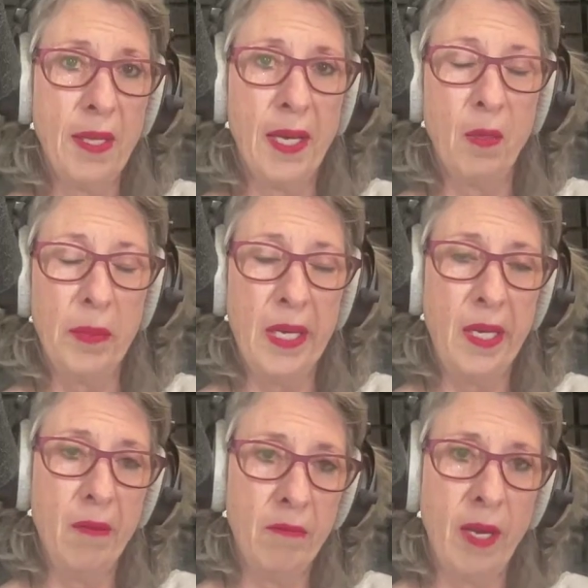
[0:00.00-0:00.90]
that'll
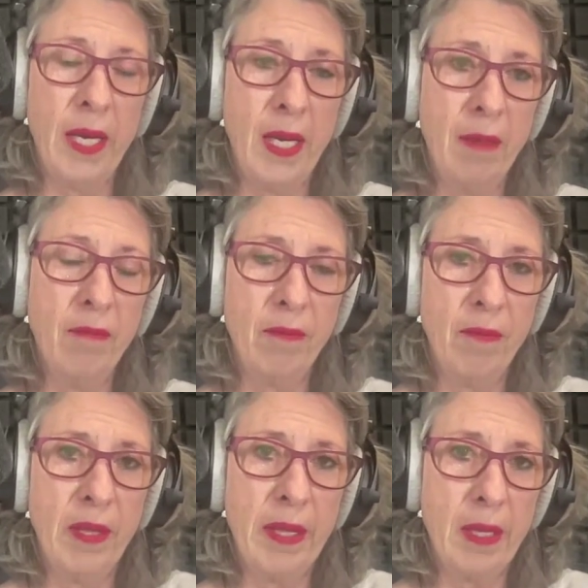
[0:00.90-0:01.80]
be ready
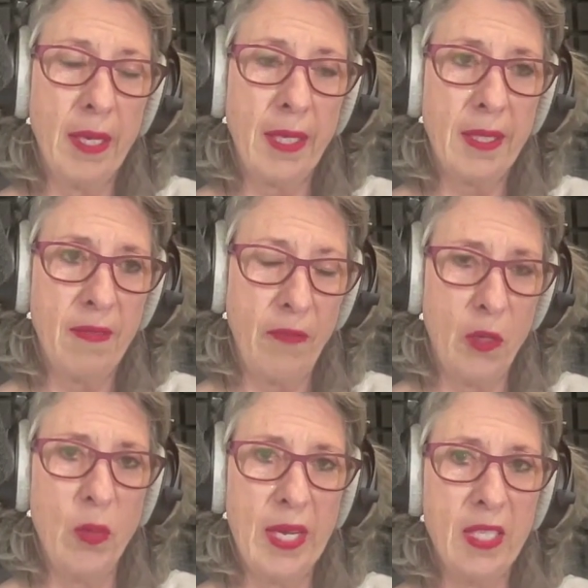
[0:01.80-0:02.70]
within the next
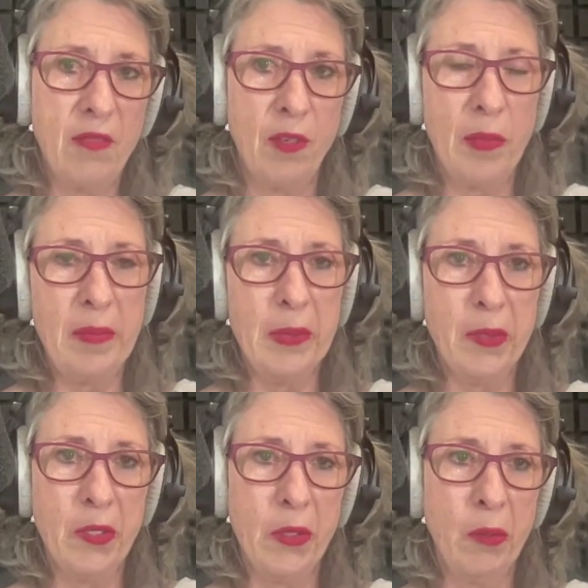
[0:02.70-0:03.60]
few weeks for people
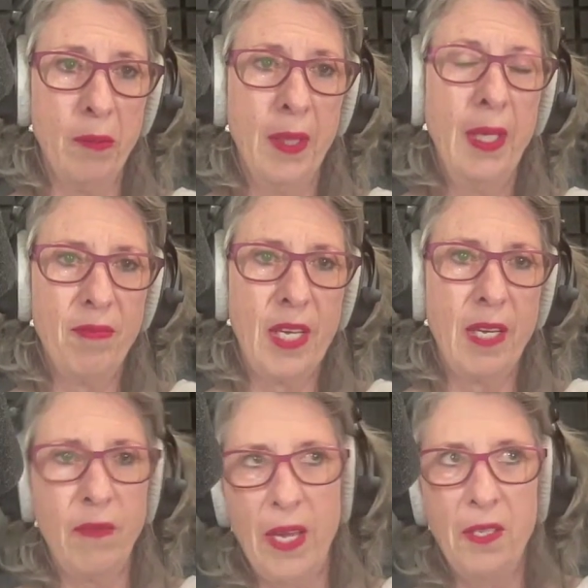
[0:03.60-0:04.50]
to
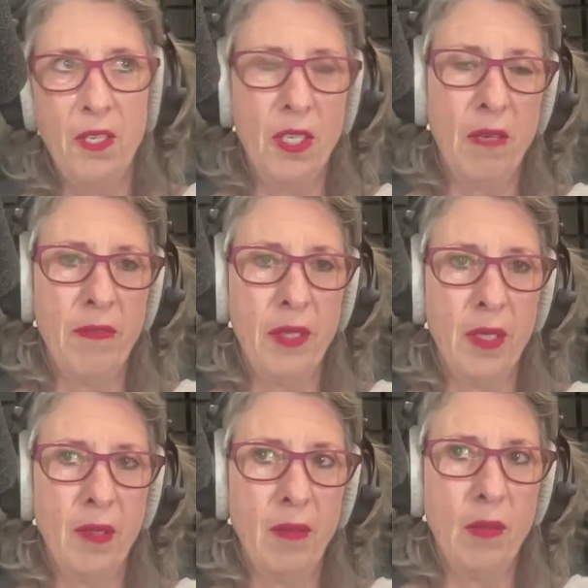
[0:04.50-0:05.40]
take advantage of,
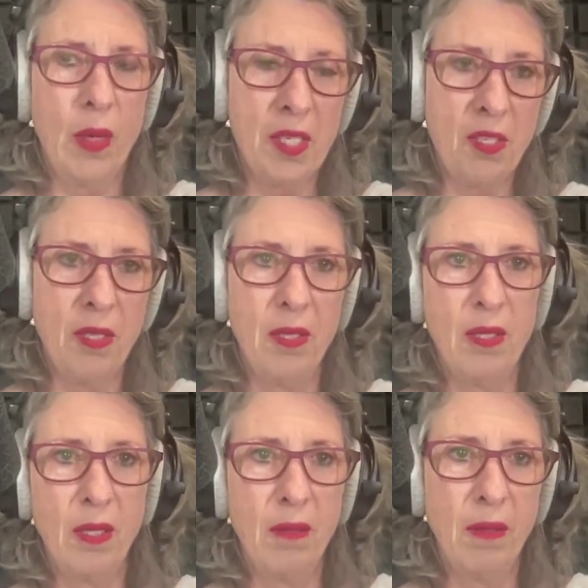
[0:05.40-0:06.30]
and
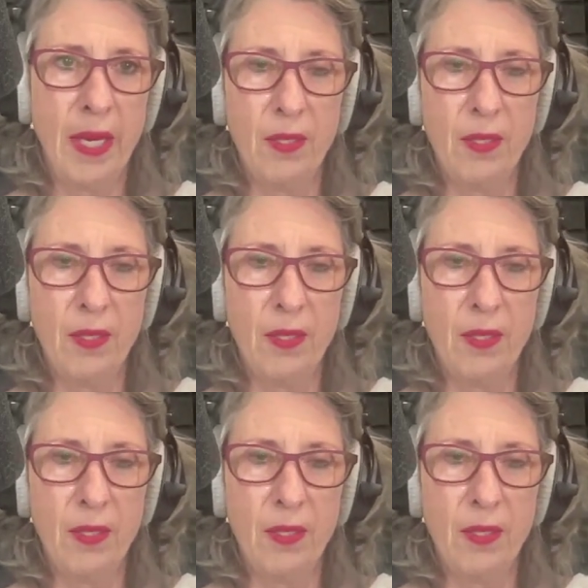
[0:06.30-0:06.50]
questions and